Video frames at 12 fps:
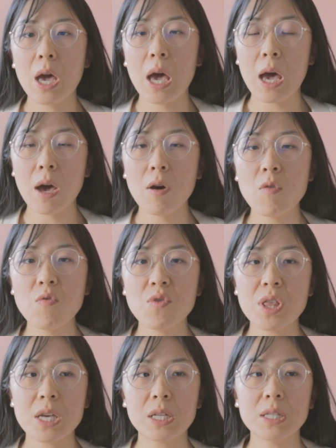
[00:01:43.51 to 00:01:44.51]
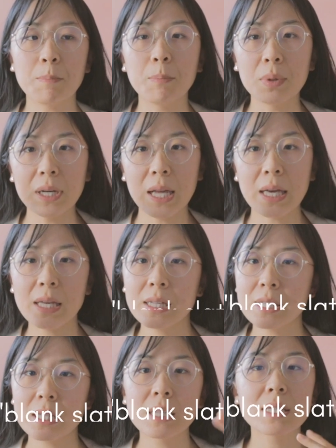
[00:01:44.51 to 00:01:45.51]
have this
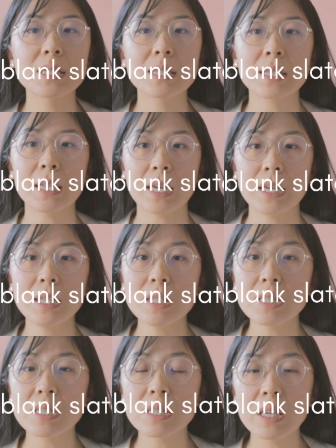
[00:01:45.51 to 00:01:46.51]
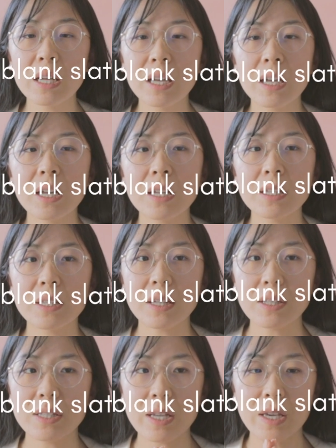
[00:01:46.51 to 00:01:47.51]
blank slate
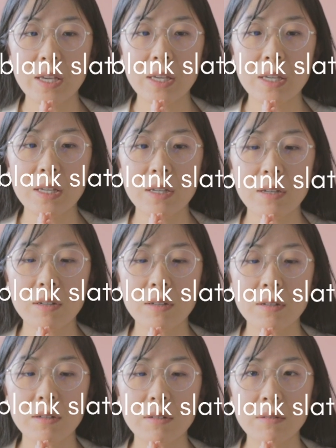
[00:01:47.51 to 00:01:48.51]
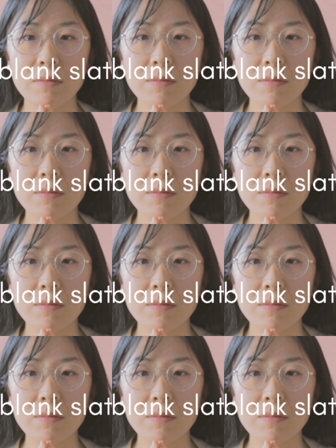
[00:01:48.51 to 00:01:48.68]
that they uh,